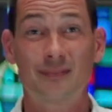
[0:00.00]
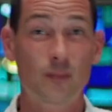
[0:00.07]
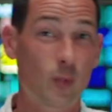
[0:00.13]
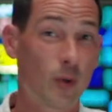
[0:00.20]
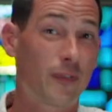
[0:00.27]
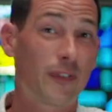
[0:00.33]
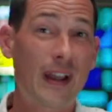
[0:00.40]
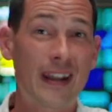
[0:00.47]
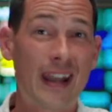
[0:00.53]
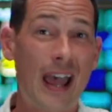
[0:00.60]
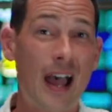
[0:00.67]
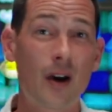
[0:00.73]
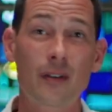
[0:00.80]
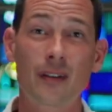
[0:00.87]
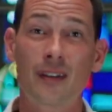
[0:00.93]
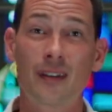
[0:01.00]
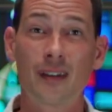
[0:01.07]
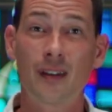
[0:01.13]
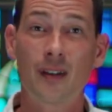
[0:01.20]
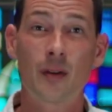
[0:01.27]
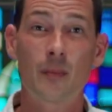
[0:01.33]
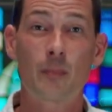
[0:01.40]
We'll find out.
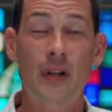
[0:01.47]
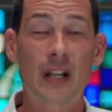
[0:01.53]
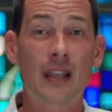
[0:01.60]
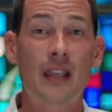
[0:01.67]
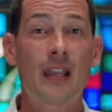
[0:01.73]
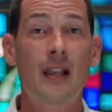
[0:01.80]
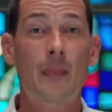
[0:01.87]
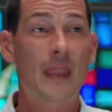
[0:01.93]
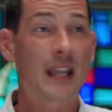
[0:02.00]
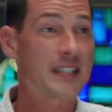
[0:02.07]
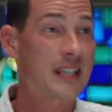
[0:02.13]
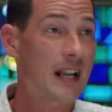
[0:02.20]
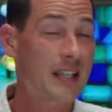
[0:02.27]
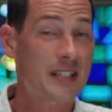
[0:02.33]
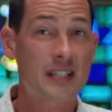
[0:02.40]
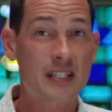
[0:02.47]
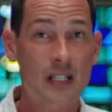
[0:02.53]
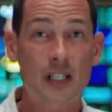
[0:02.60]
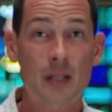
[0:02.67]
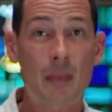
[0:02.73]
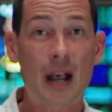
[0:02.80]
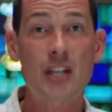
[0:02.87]
But it's not
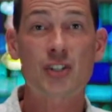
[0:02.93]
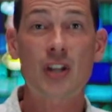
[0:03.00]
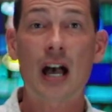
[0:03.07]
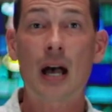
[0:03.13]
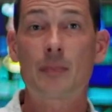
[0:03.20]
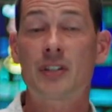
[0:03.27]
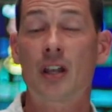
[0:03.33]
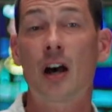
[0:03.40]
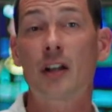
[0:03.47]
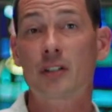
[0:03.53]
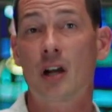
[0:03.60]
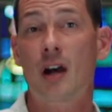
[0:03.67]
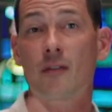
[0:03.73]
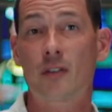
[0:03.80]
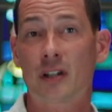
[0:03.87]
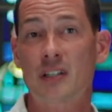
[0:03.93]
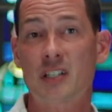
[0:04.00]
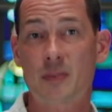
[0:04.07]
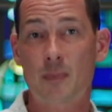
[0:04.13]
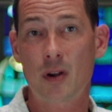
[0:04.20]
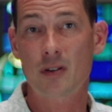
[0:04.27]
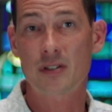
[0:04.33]
necessarily my job to uncover a
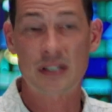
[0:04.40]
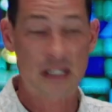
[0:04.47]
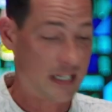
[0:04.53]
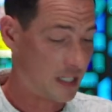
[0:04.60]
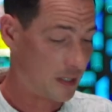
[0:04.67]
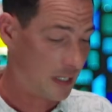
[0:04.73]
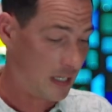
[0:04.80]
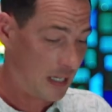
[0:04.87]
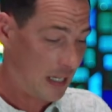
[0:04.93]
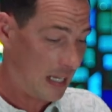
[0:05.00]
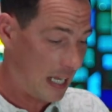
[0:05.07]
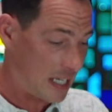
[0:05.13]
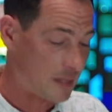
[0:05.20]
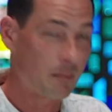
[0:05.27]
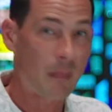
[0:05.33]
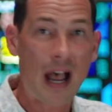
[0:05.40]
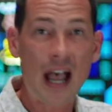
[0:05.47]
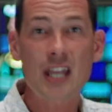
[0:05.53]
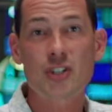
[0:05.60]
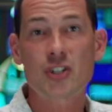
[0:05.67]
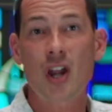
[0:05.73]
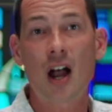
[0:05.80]
conspiracy. It's
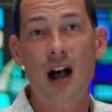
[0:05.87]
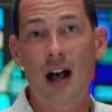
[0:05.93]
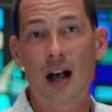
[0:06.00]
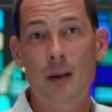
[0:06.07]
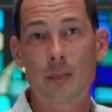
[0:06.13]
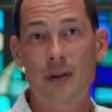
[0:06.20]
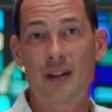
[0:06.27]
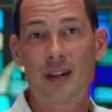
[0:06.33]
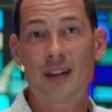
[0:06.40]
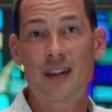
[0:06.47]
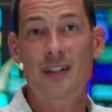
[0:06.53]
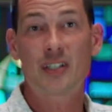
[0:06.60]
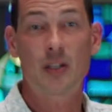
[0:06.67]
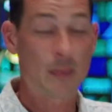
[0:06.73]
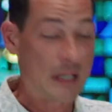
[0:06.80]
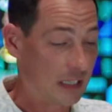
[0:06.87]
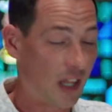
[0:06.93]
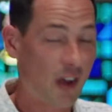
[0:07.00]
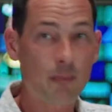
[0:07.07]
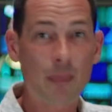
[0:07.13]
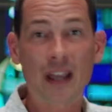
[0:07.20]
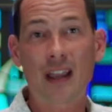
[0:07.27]
my job to be
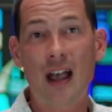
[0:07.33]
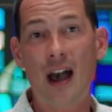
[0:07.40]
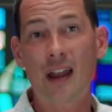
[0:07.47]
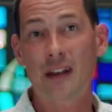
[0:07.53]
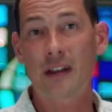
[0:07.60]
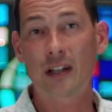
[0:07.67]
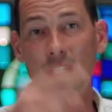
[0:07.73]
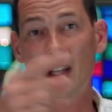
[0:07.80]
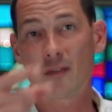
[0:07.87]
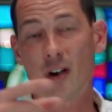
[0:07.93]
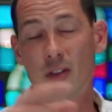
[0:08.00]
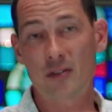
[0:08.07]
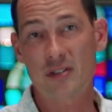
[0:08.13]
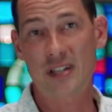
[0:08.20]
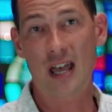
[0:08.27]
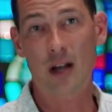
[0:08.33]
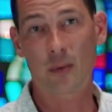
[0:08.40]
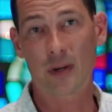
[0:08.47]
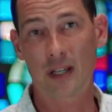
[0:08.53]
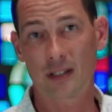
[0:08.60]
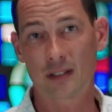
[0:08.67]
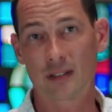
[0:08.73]
loved by God and to love others that
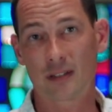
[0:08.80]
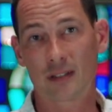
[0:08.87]
way.